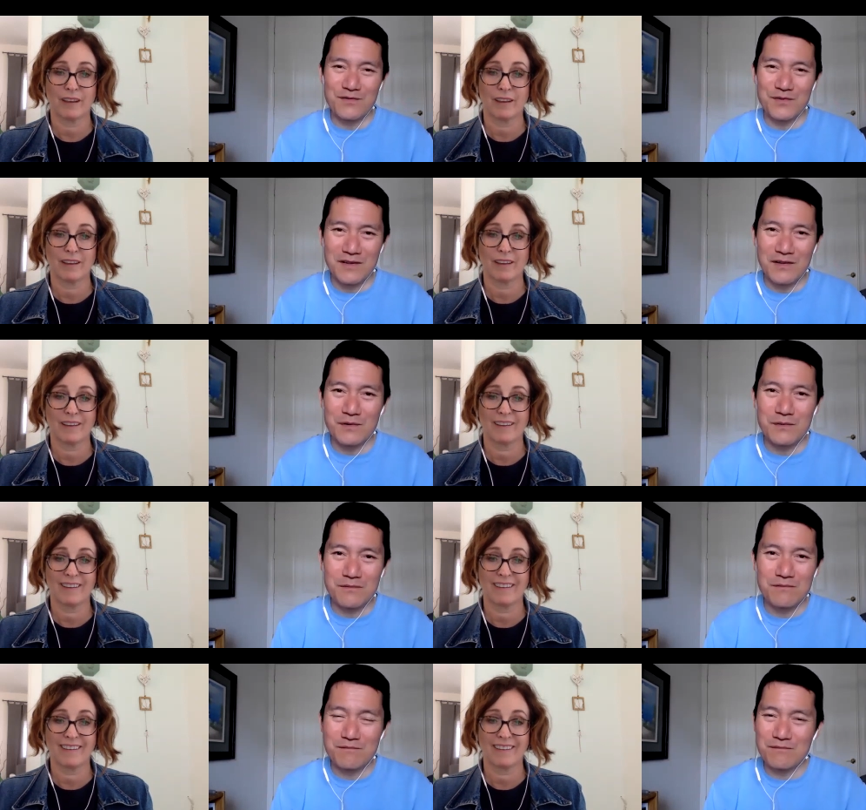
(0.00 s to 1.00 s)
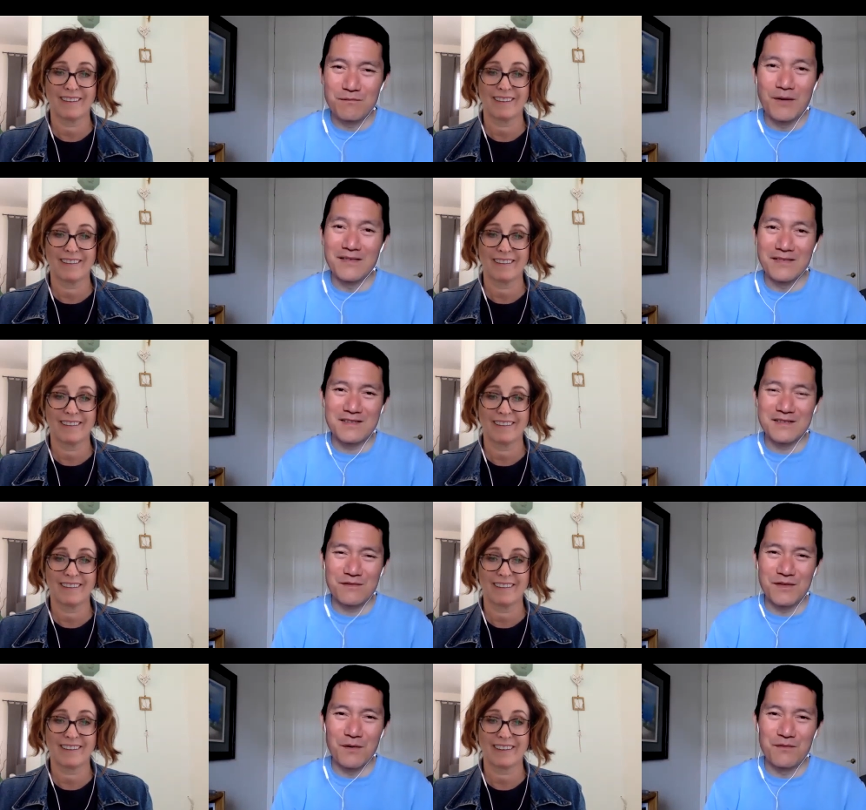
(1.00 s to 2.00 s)
Speaker 1: for another months,
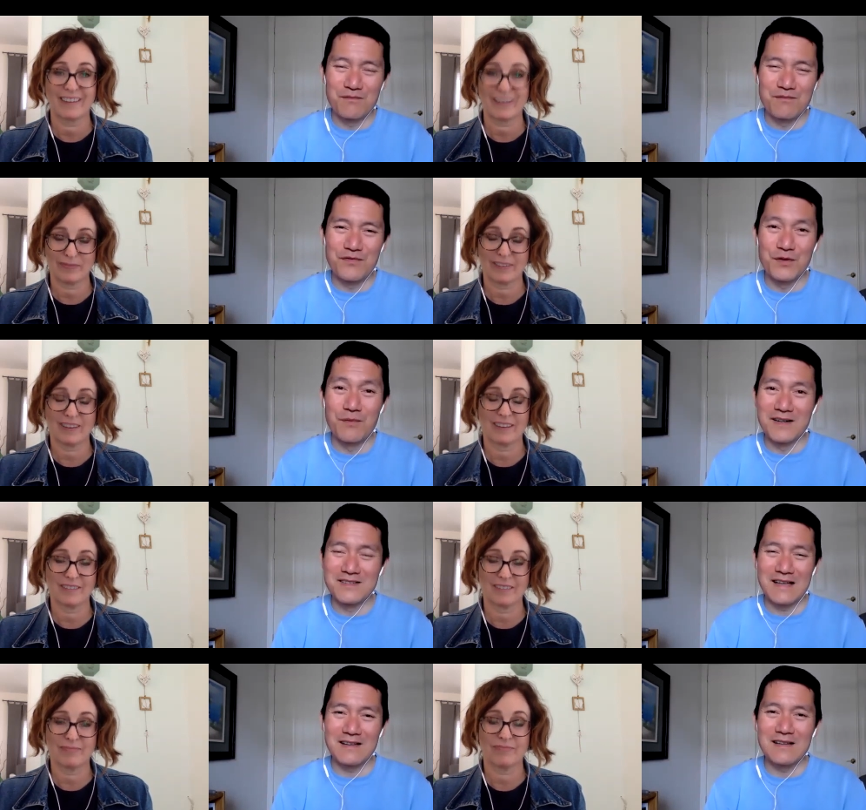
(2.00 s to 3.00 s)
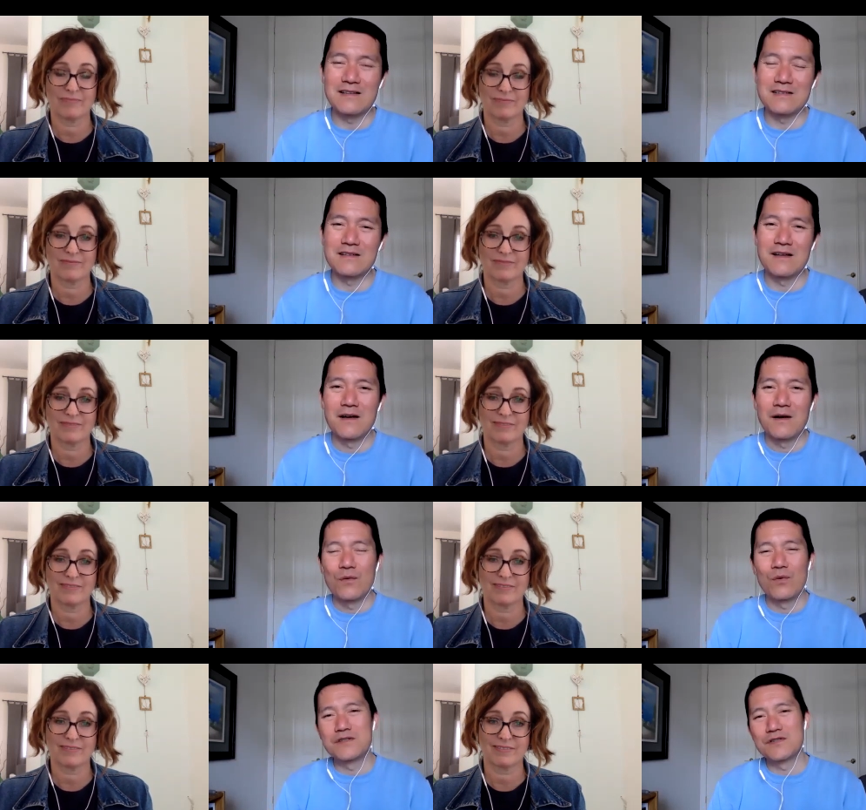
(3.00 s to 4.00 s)
you know, few yeah. months at least
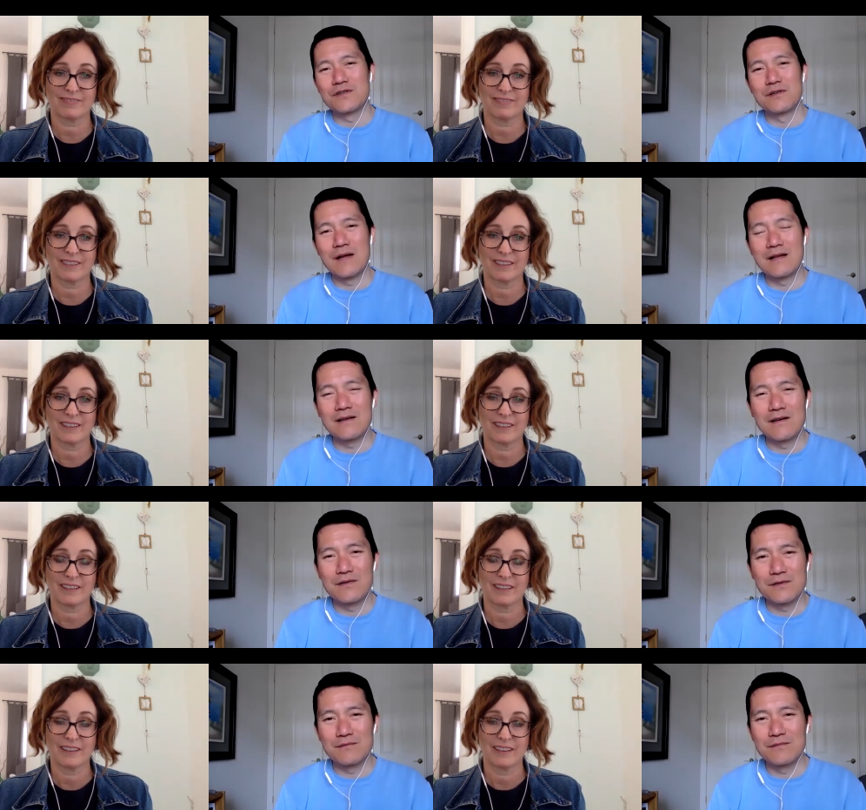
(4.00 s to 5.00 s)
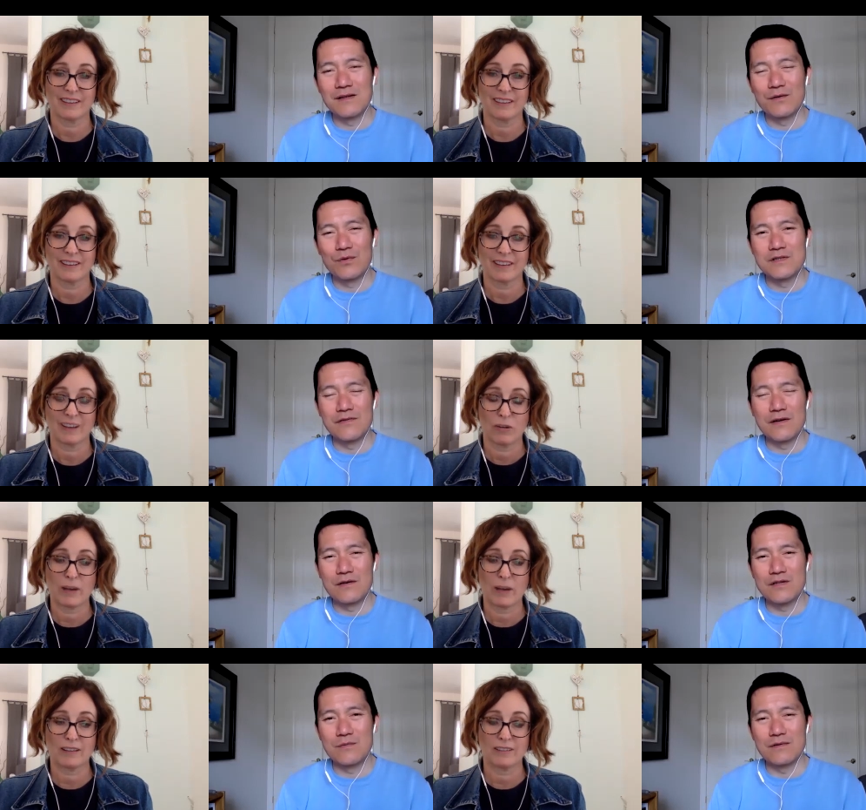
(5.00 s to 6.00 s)
what's your any other you know words of
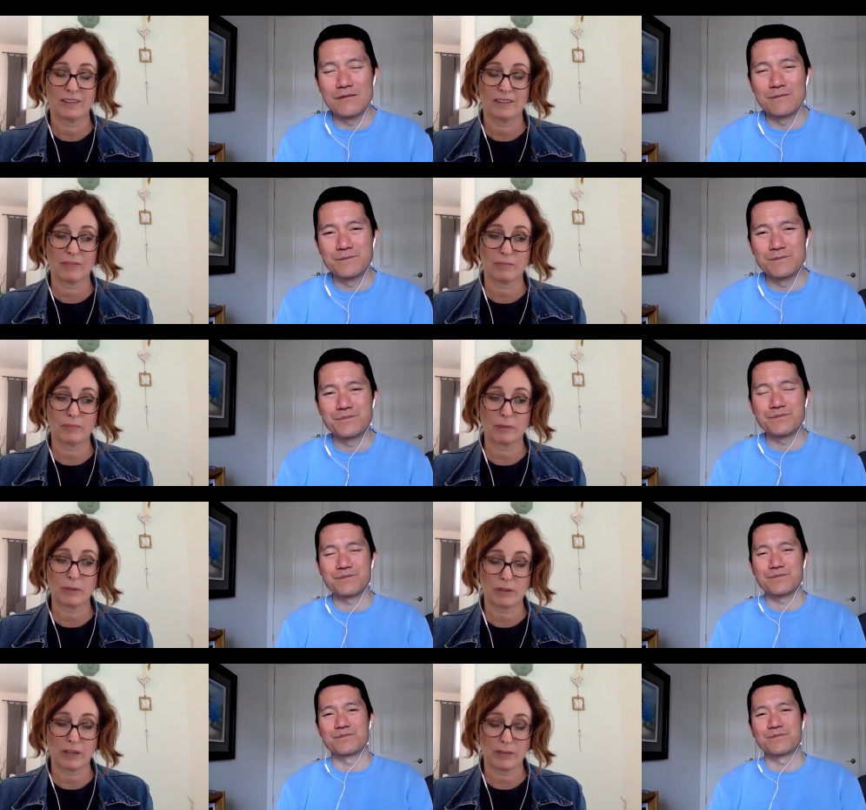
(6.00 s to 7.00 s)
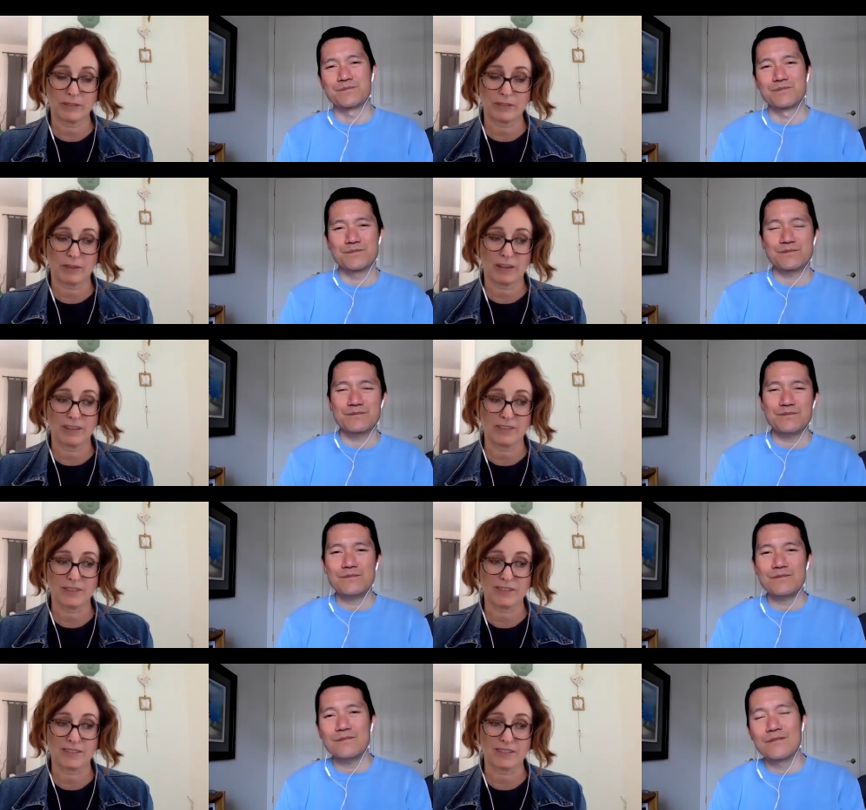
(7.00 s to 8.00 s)
encouragement?
Speaker 2: well uh, probably what comes to mind is
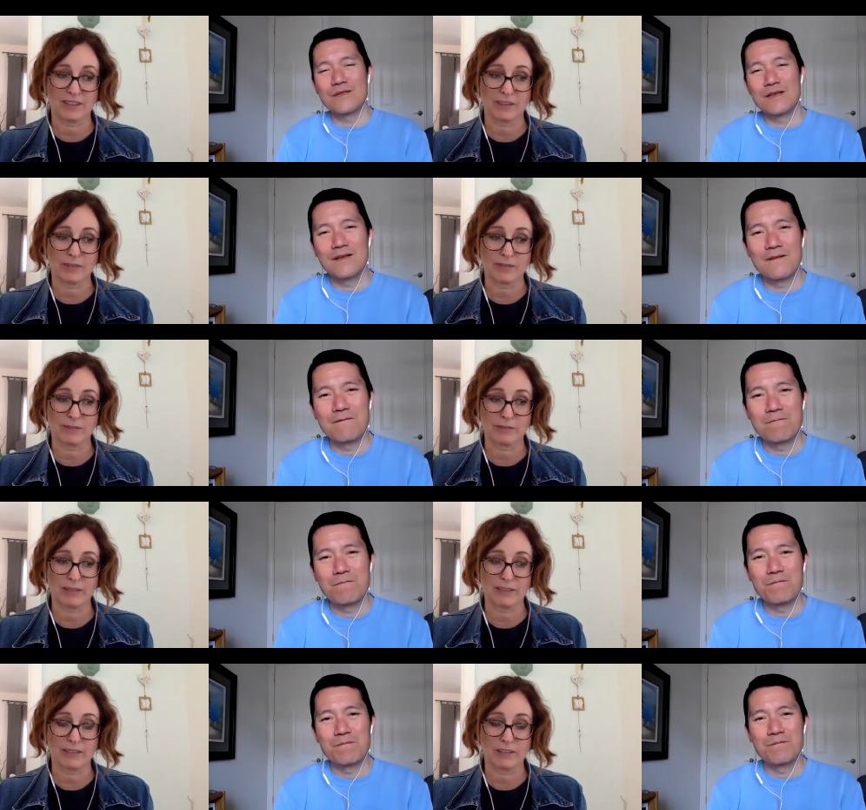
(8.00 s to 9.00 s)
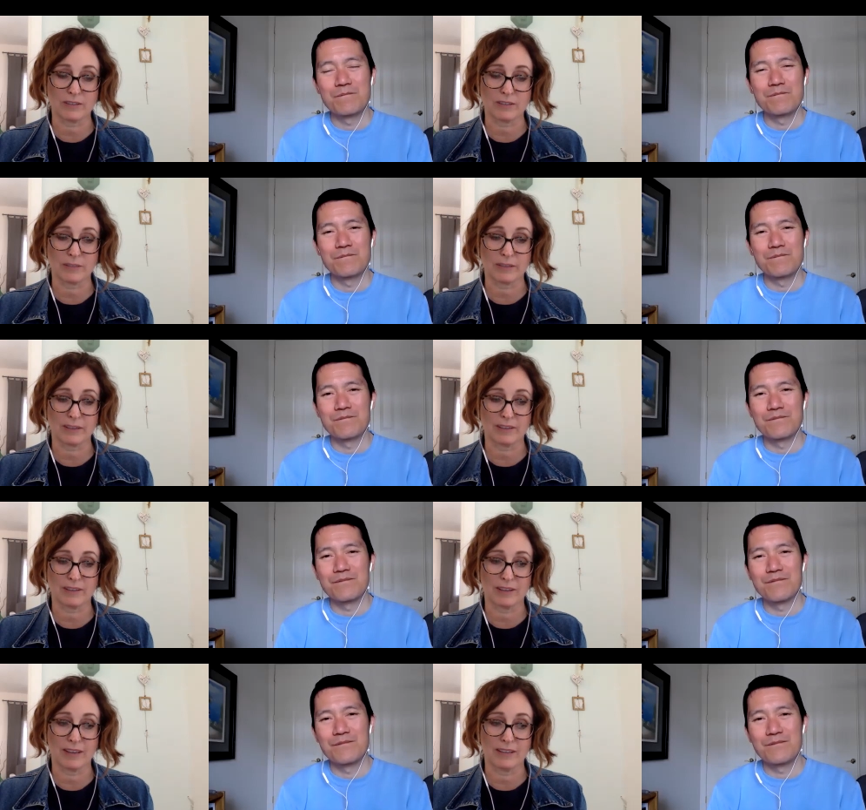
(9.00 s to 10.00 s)
just i was reflecting on something a
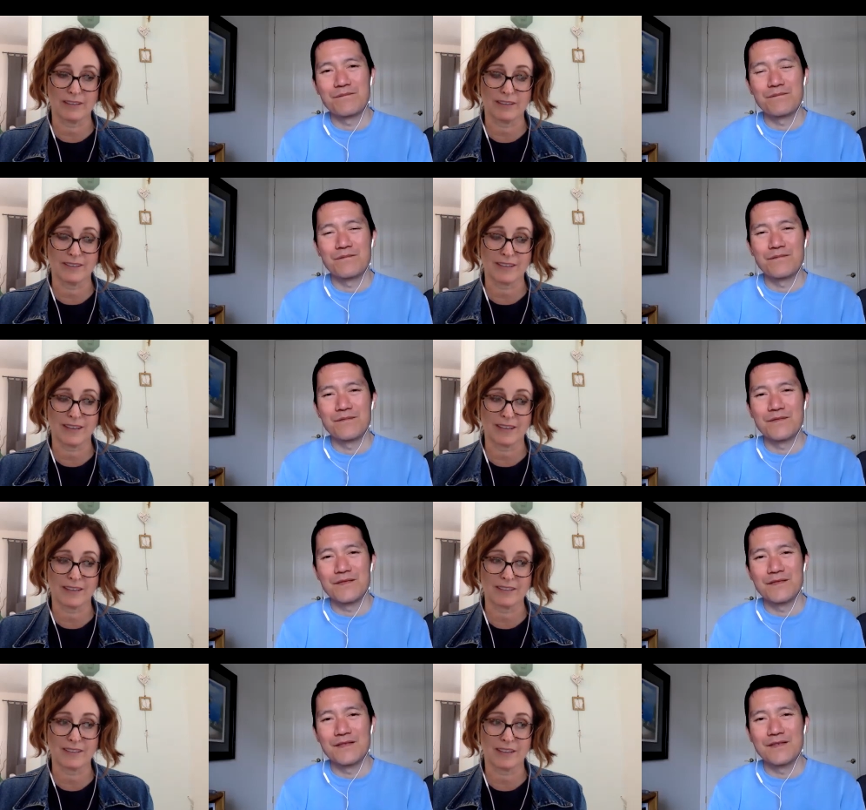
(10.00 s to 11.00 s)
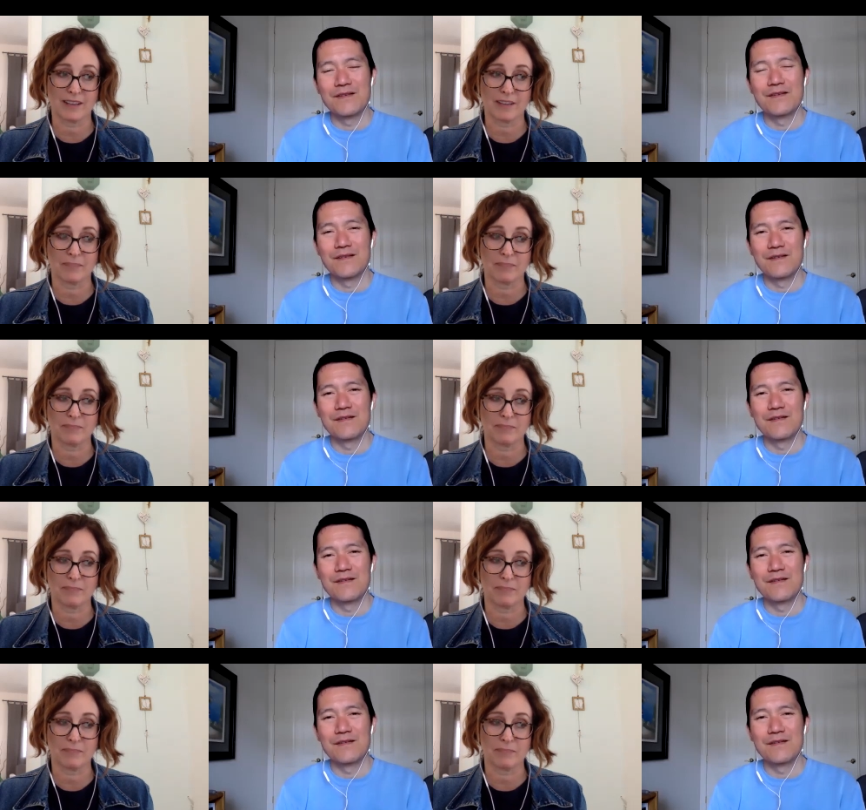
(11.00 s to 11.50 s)
client had said um,